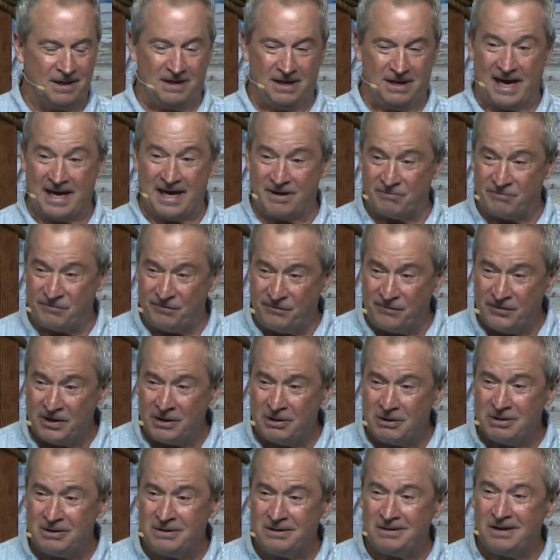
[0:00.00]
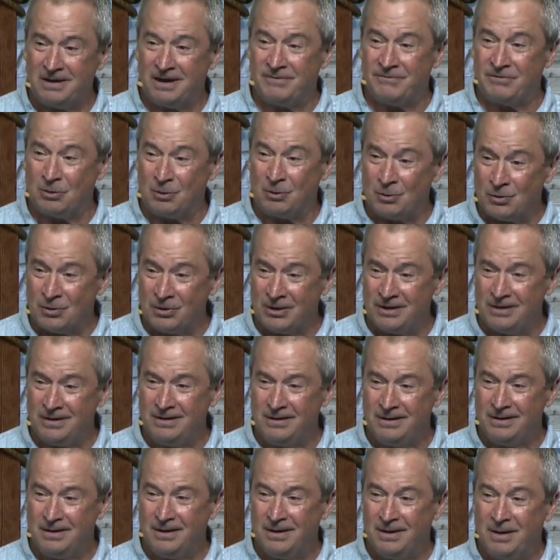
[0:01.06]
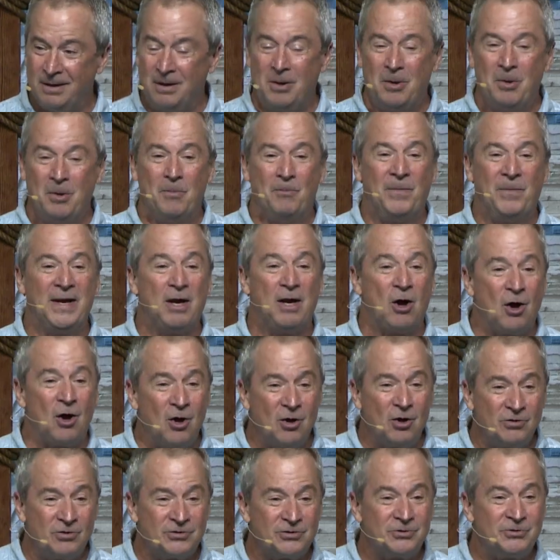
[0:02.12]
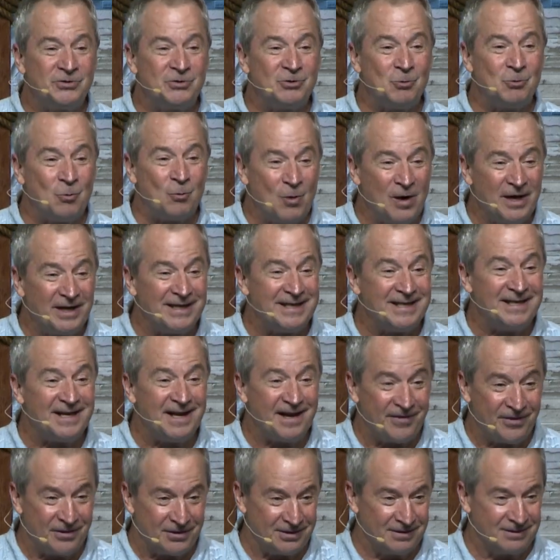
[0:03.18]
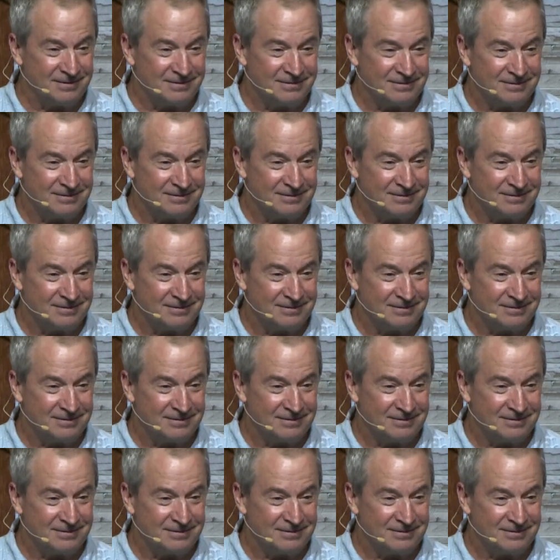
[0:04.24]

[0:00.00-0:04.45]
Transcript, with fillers: out of fear of the Lord, but also to one another.